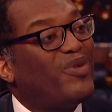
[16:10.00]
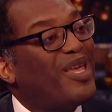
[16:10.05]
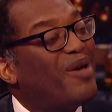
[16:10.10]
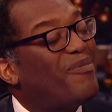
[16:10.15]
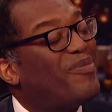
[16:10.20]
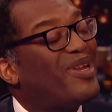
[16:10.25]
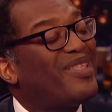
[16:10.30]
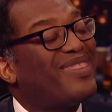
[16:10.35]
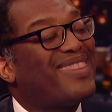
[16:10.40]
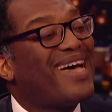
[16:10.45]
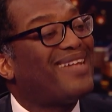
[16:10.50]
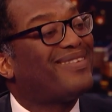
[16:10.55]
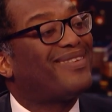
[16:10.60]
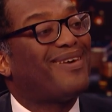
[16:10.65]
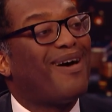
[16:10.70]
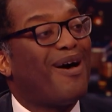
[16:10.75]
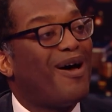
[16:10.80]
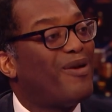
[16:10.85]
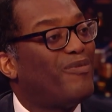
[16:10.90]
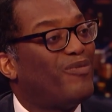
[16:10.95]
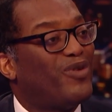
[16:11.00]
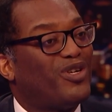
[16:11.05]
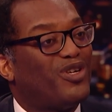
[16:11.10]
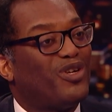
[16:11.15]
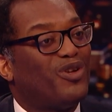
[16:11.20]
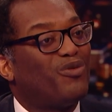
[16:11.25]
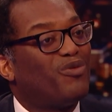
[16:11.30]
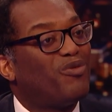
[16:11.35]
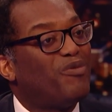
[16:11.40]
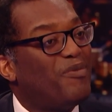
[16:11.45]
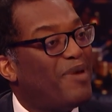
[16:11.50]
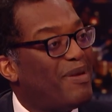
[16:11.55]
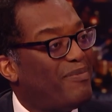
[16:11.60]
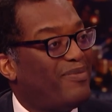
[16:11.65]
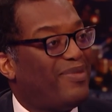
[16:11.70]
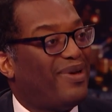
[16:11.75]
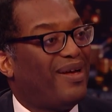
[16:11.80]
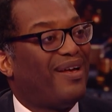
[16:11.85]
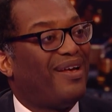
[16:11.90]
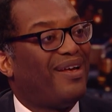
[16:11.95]
Yeah, but at that time, Richard, you'll
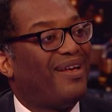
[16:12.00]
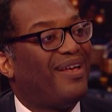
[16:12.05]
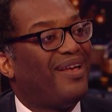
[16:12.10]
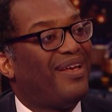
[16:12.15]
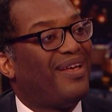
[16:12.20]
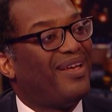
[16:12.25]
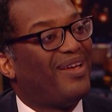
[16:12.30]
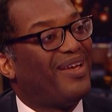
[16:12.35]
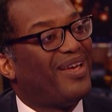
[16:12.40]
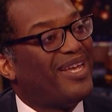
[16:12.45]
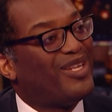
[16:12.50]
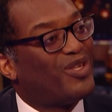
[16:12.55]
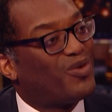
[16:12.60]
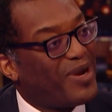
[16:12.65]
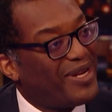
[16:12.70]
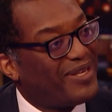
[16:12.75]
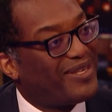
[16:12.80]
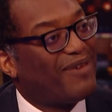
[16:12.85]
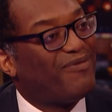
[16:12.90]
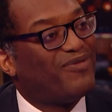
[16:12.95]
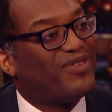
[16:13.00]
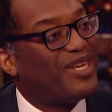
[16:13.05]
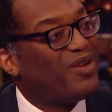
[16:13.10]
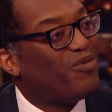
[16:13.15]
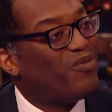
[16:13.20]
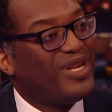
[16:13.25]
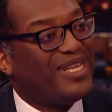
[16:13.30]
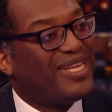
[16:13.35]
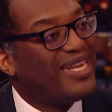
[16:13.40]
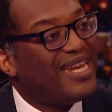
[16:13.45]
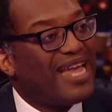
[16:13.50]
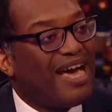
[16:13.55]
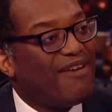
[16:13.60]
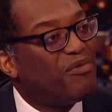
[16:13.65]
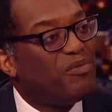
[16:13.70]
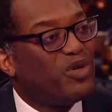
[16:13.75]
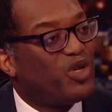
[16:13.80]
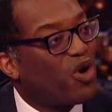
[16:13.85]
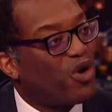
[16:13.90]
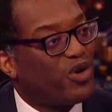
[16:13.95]
remember, in 2017, we didn't have
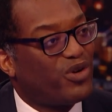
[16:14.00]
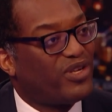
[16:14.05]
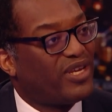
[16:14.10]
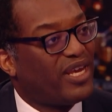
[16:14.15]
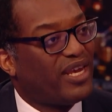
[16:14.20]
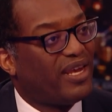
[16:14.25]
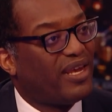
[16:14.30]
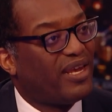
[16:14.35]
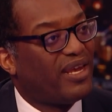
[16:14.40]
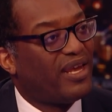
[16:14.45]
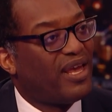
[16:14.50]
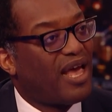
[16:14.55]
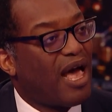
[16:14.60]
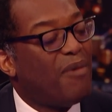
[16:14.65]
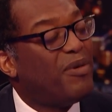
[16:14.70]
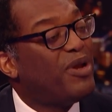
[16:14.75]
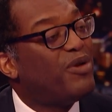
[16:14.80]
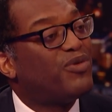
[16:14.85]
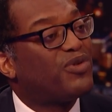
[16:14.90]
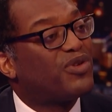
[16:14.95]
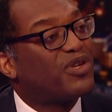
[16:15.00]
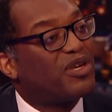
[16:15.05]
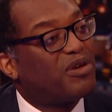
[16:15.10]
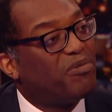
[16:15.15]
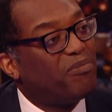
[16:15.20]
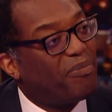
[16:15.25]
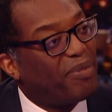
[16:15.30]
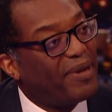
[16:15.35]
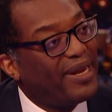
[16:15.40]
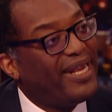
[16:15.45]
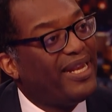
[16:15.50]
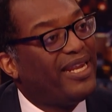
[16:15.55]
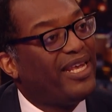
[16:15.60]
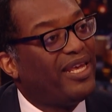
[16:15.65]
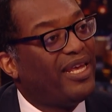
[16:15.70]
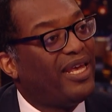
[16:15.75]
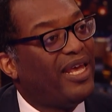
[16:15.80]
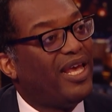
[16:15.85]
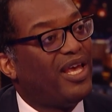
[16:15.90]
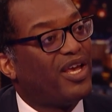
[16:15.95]
a majority. I mean, it was a
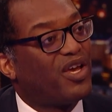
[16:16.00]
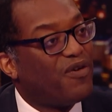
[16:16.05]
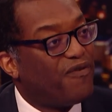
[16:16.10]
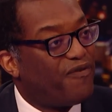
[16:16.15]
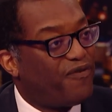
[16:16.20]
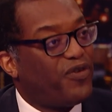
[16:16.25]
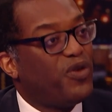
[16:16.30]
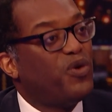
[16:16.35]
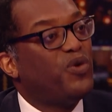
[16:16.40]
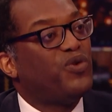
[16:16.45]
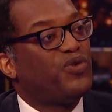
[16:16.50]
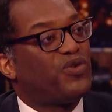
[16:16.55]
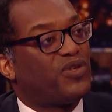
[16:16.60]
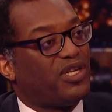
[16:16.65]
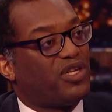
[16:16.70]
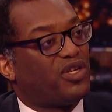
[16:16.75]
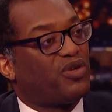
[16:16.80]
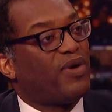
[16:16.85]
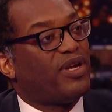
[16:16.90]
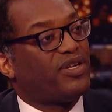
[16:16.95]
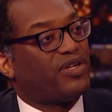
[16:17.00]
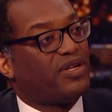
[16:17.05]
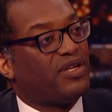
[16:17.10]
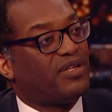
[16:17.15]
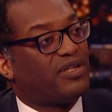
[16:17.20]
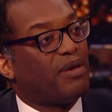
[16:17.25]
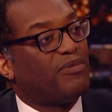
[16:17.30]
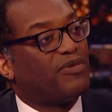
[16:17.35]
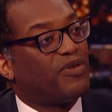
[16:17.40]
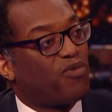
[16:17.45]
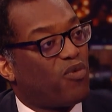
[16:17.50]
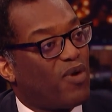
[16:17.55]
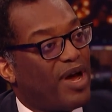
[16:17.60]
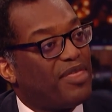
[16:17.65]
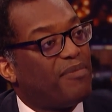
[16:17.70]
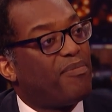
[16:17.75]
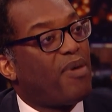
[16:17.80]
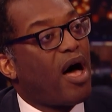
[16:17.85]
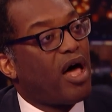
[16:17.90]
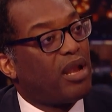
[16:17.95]
completely confused situation in terms of where
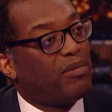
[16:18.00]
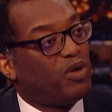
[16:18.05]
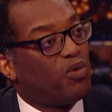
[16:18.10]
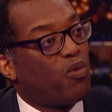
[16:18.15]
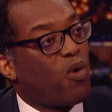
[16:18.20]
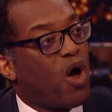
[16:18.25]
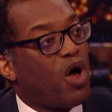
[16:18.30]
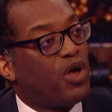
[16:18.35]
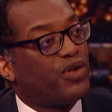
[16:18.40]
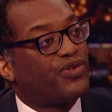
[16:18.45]
the Parliament was.